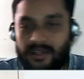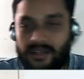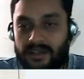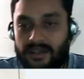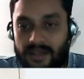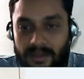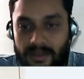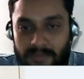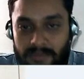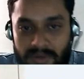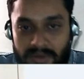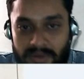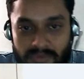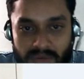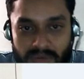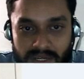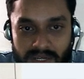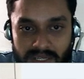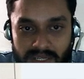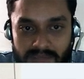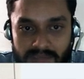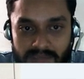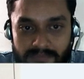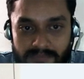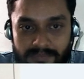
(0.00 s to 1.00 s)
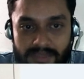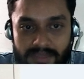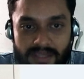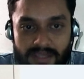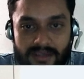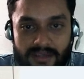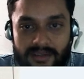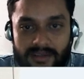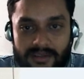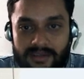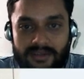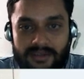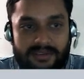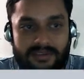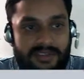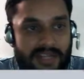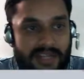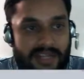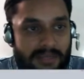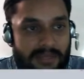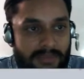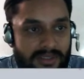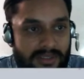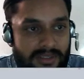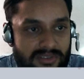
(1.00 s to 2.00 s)
I'm defining the
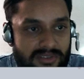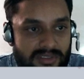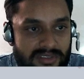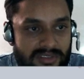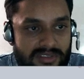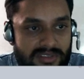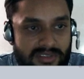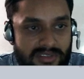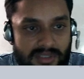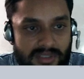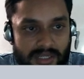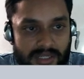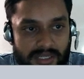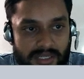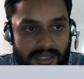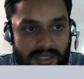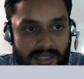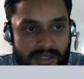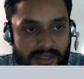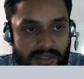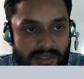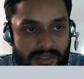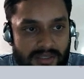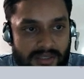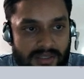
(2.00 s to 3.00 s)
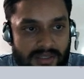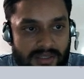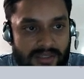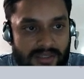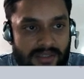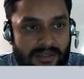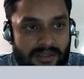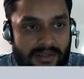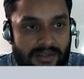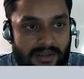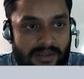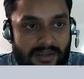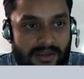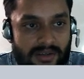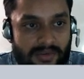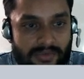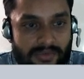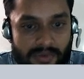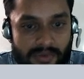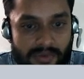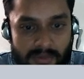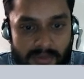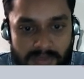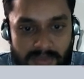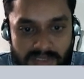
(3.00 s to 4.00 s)
dimensions. Like
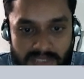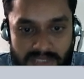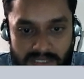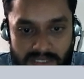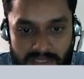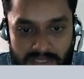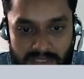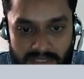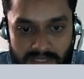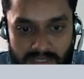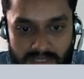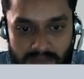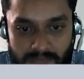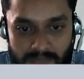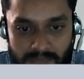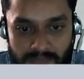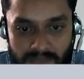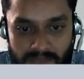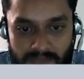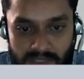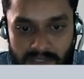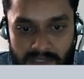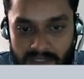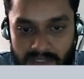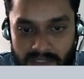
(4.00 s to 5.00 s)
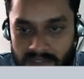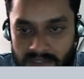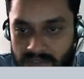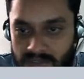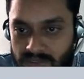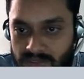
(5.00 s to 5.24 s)
from the center it is